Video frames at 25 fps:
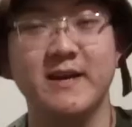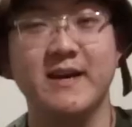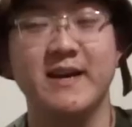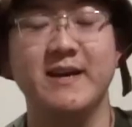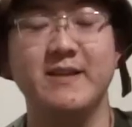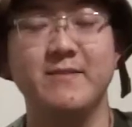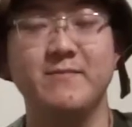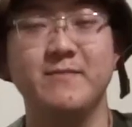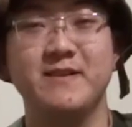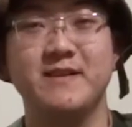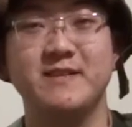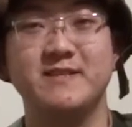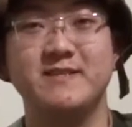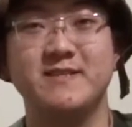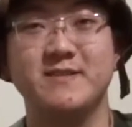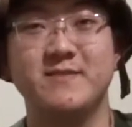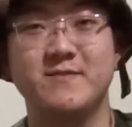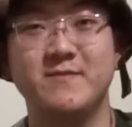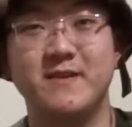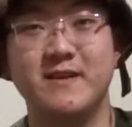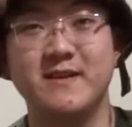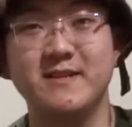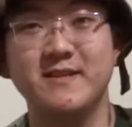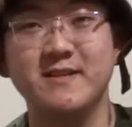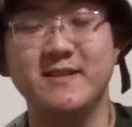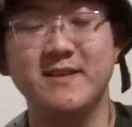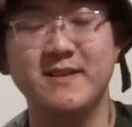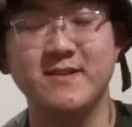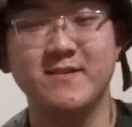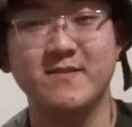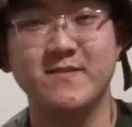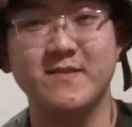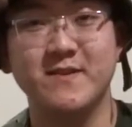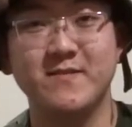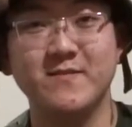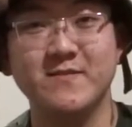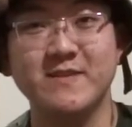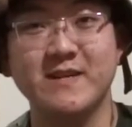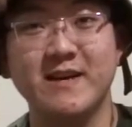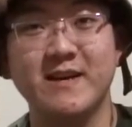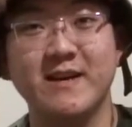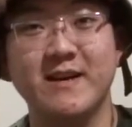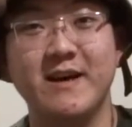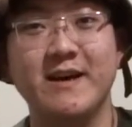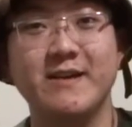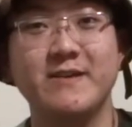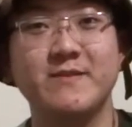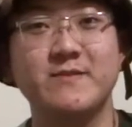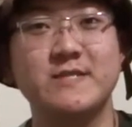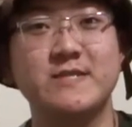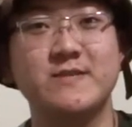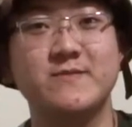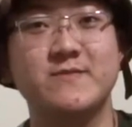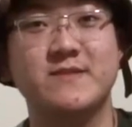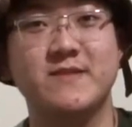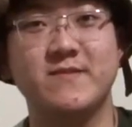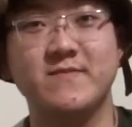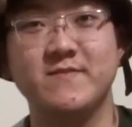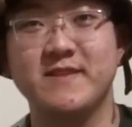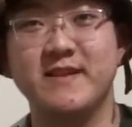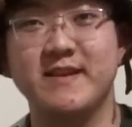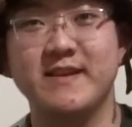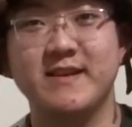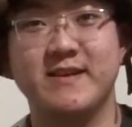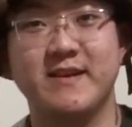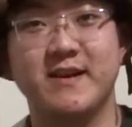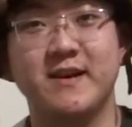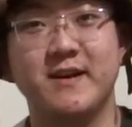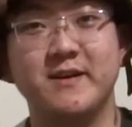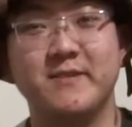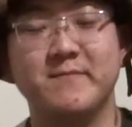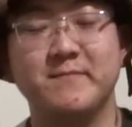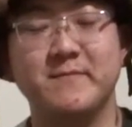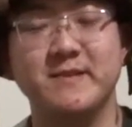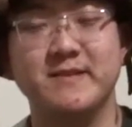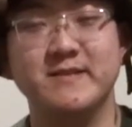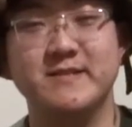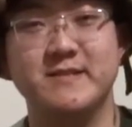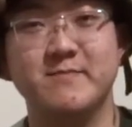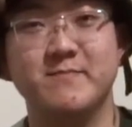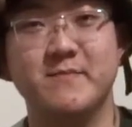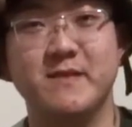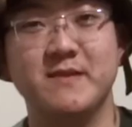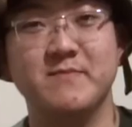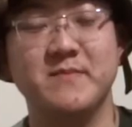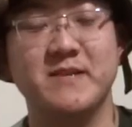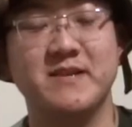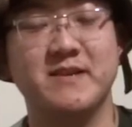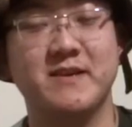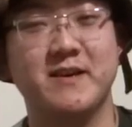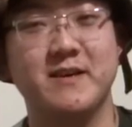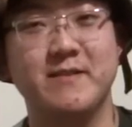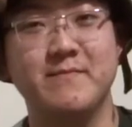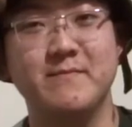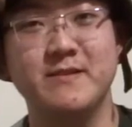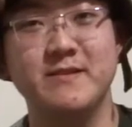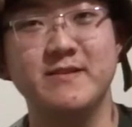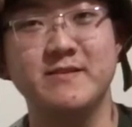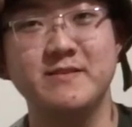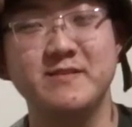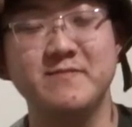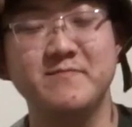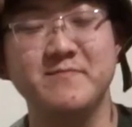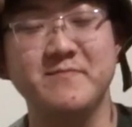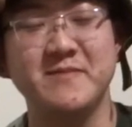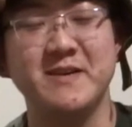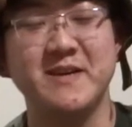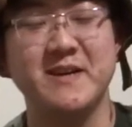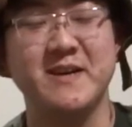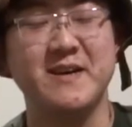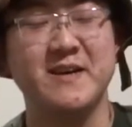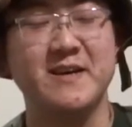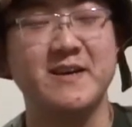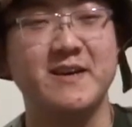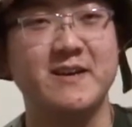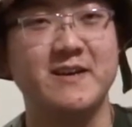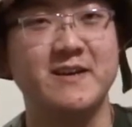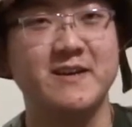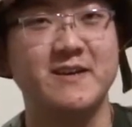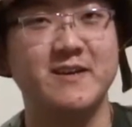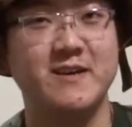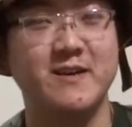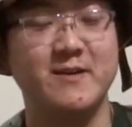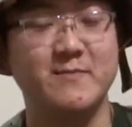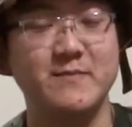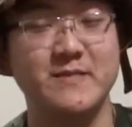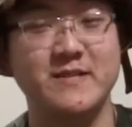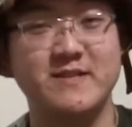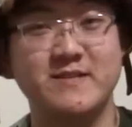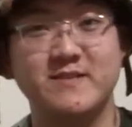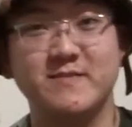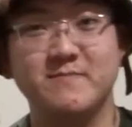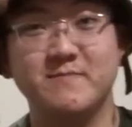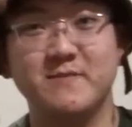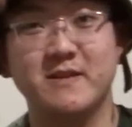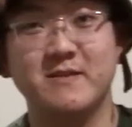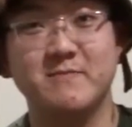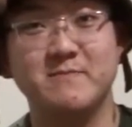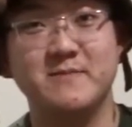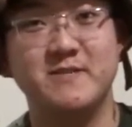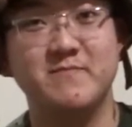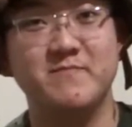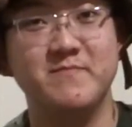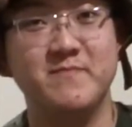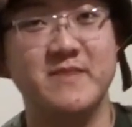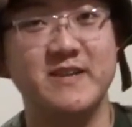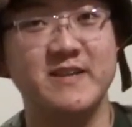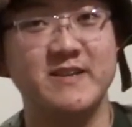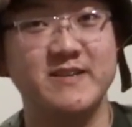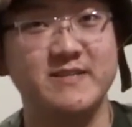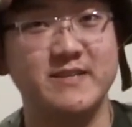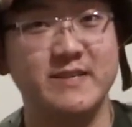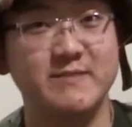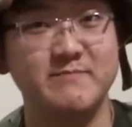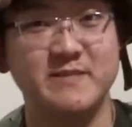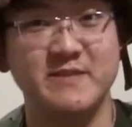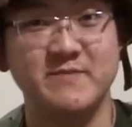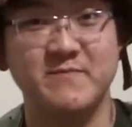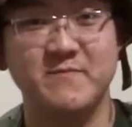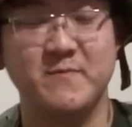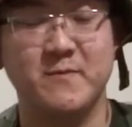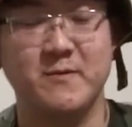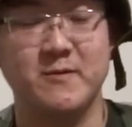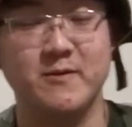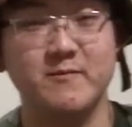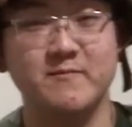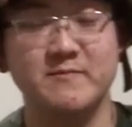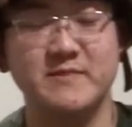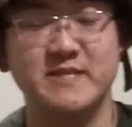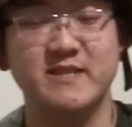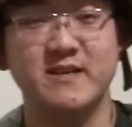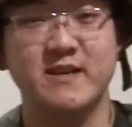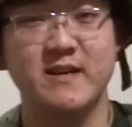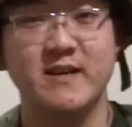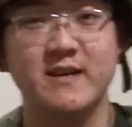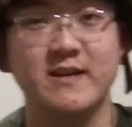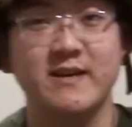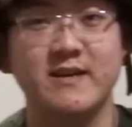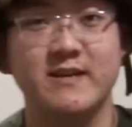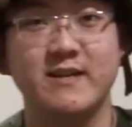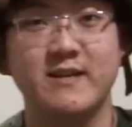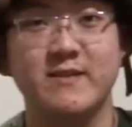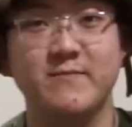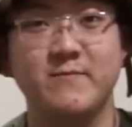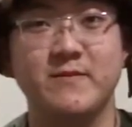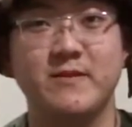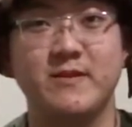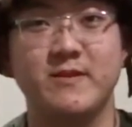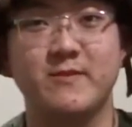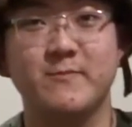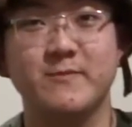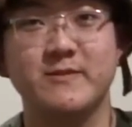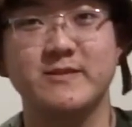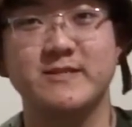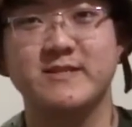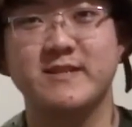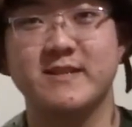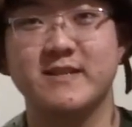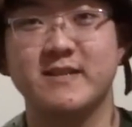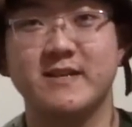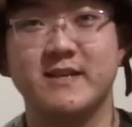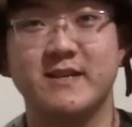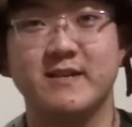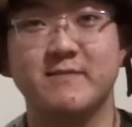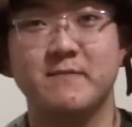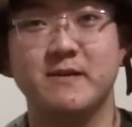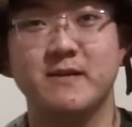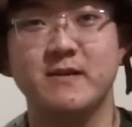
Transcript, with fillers: Anyway, so on another note, I also don't like communism. I mean, communism, communism comes in many shapes and forms. You never know where it's going to come